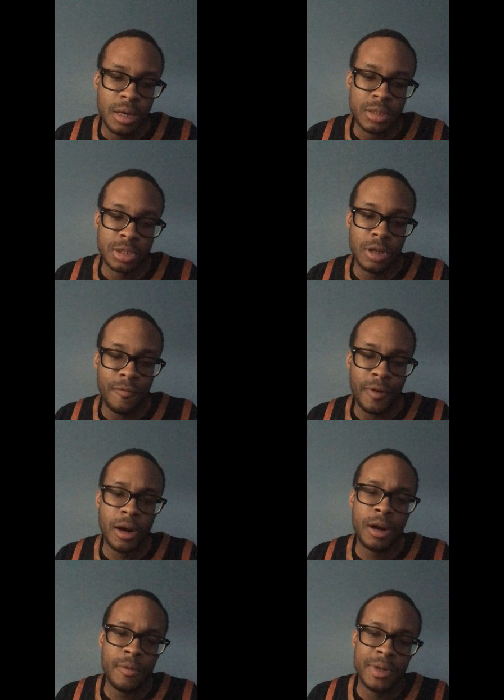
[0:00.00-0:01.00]
So
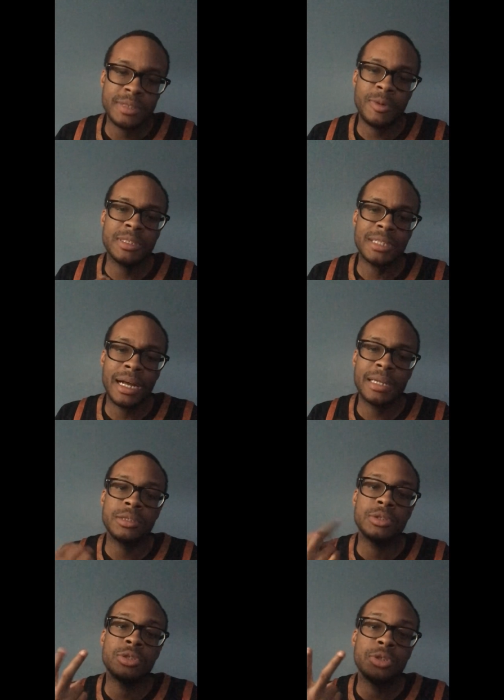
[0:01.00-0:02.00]
far, we
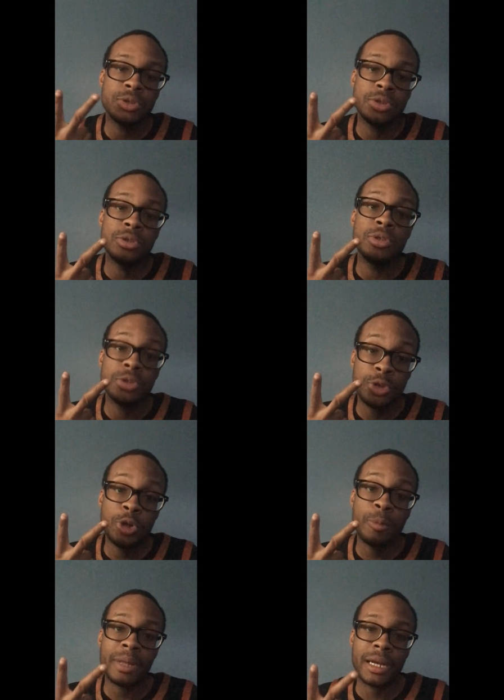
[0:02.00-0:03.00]
signed two
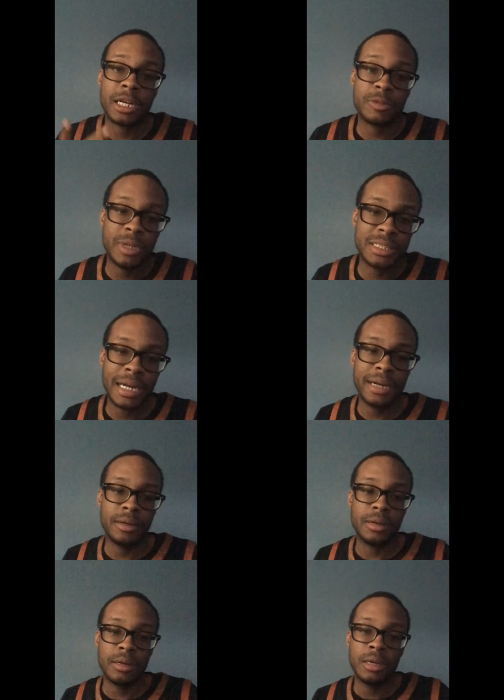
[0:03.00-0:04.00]
new players. We signed
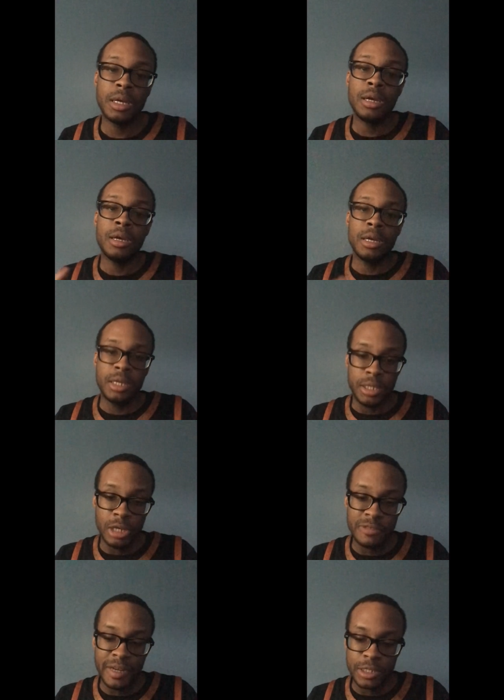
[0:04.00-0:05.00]

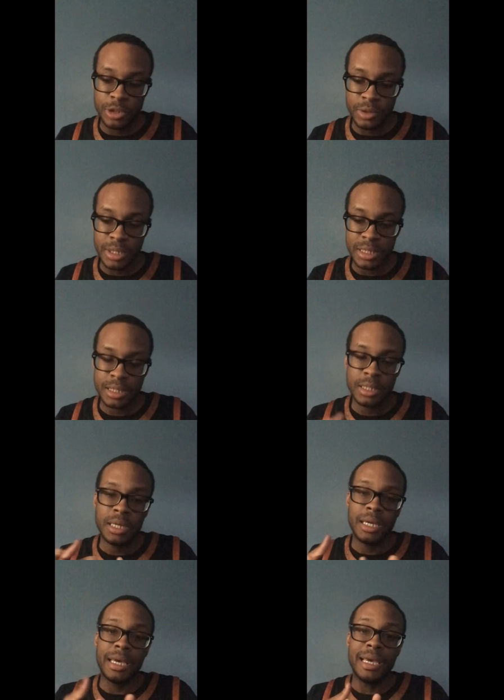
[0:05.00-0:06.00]
Jonas Valanciunas
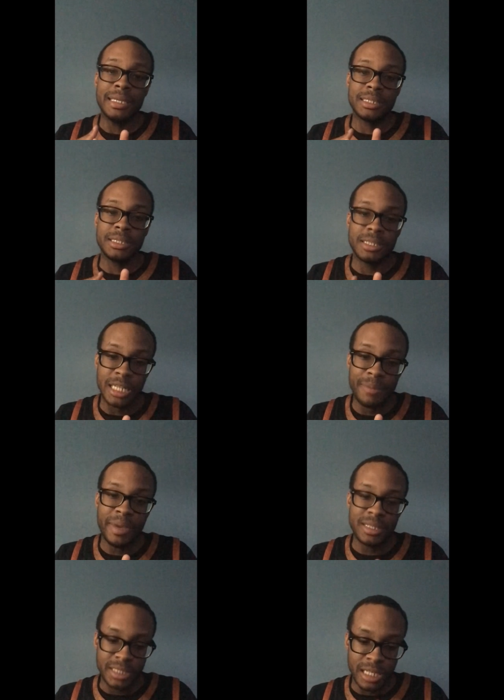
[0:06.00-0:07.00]
and
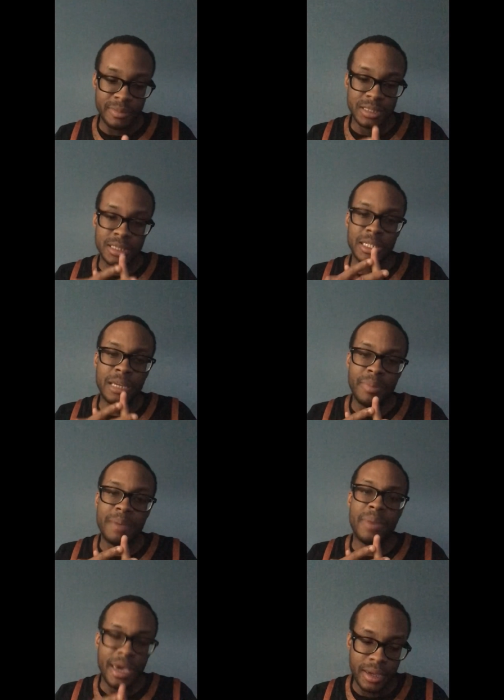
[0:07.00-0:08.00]
Sadiq
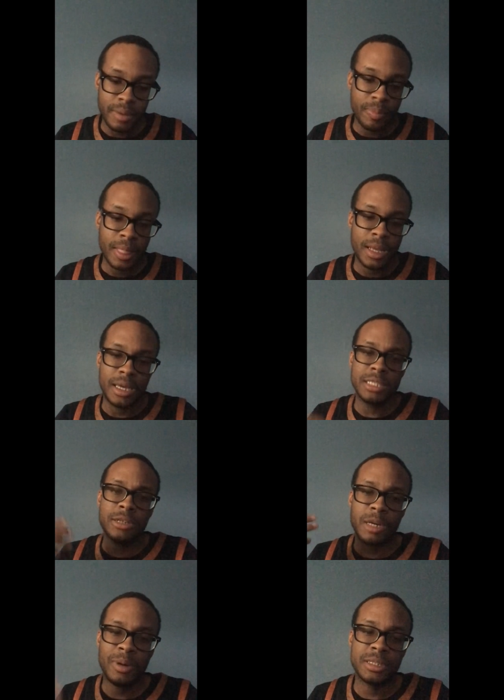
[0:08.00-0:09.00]
Bey. Let's
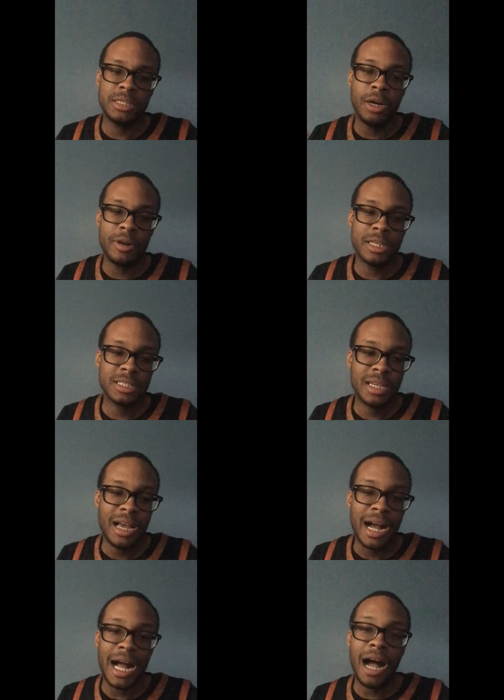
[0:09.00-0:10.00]
talk about Jonas.
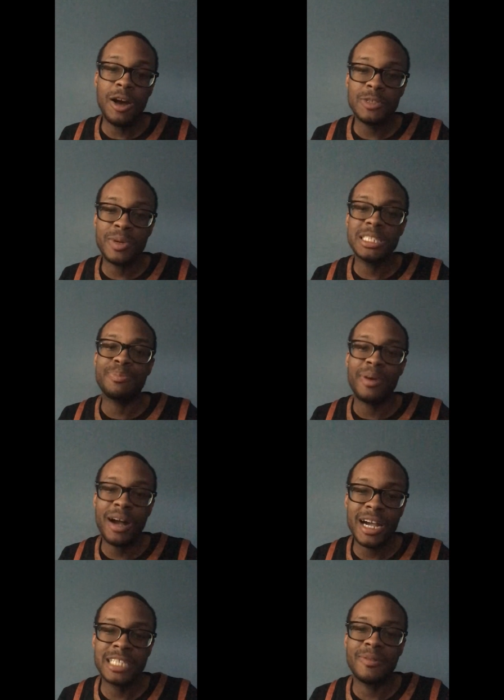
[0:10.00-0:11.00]
I was really
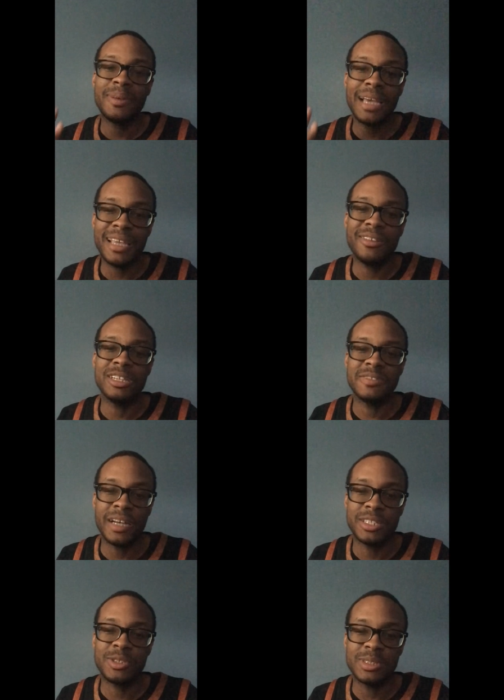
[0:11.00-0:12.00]
surprised when we got Jonas
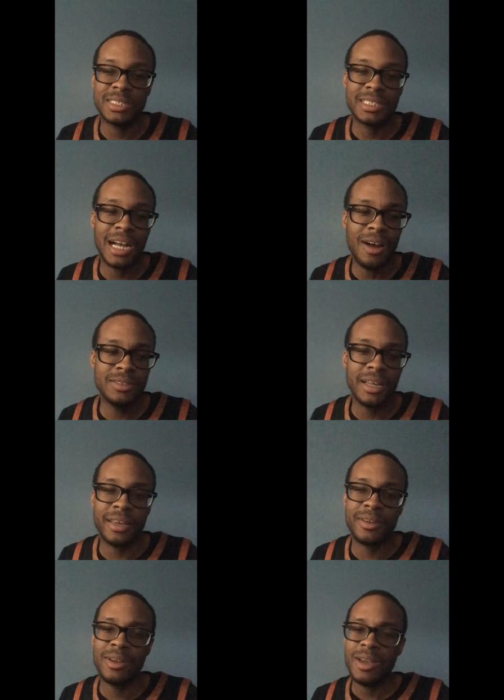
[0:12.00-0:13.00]
Valanciunas. I was
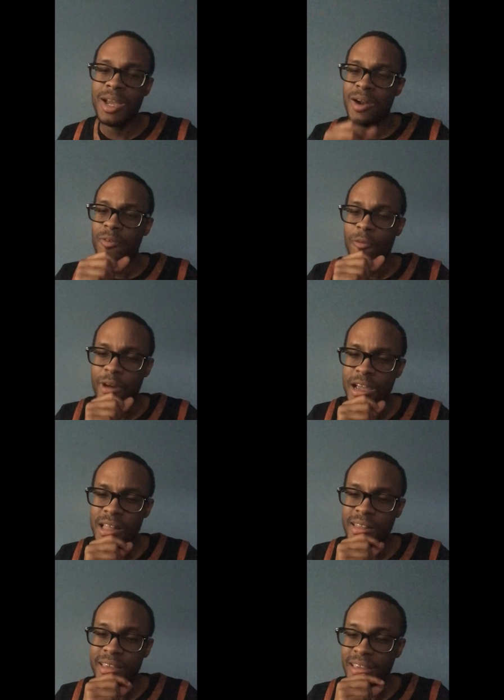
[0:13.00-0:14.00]
like,
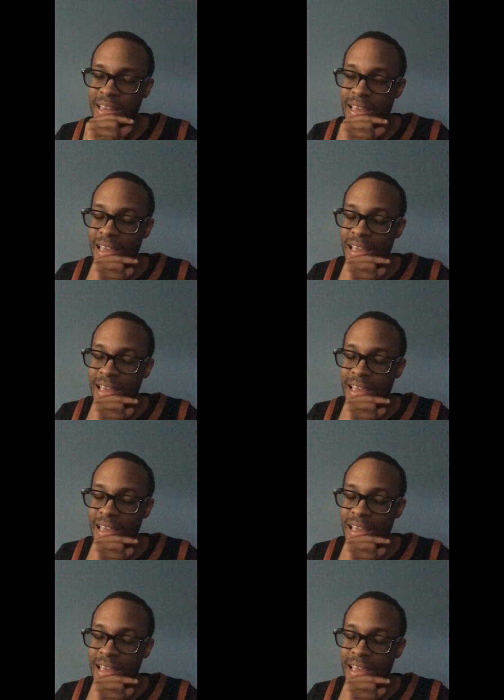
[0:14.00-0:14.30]
really?